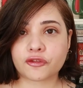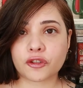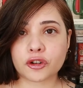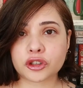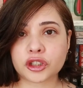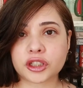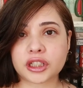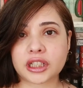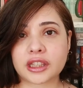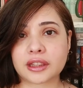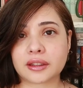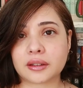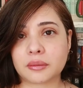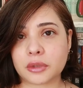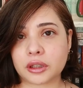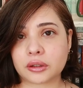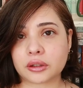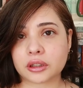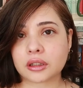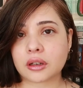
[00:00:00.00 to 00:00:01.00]
Fortunately the
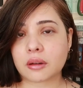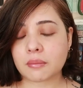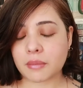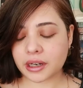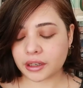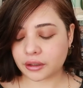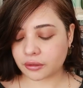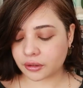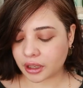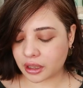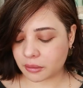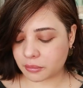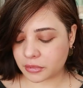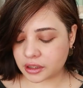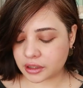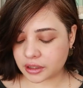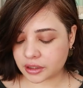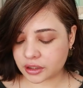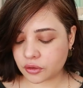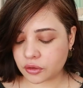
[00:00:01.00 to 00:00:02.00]
Milk by Neil
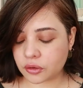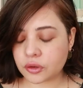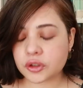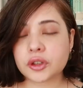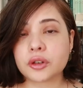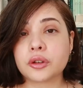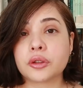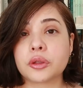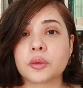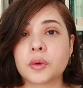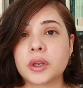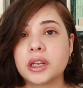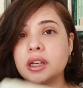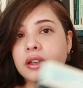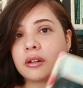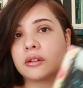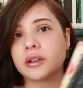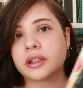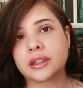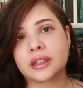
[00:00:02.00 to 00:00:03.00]
Gaiman. So those are three
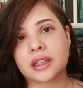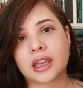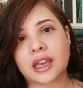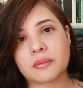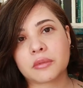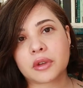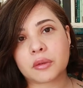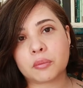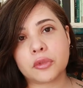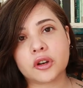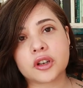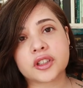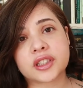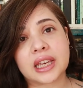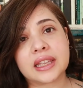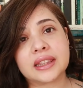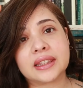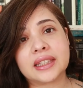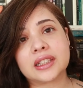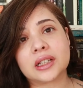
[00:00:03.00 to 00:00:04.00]
Neil Gaiman books,
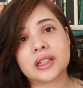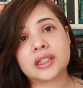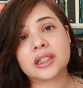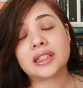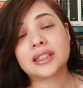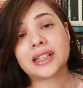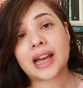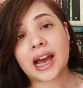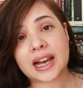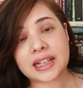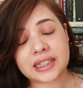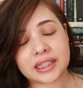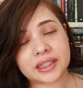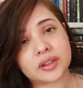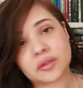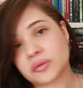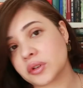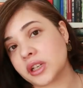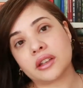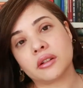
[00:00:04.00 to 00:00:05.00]
and these are the last
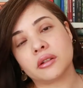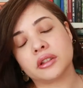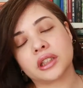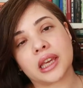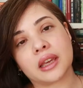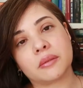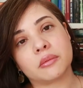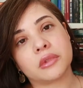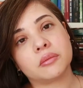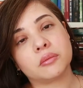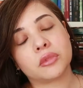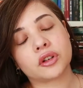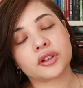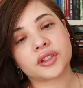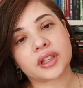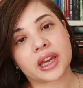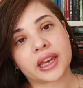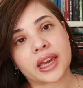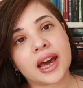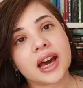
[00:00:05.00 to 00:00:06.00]
three Neil Gaiman
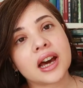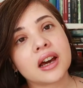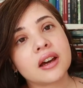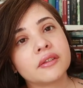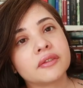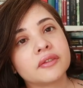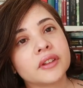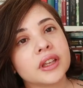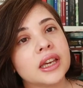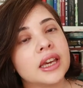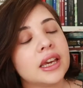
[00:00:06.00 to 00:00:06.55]
books I have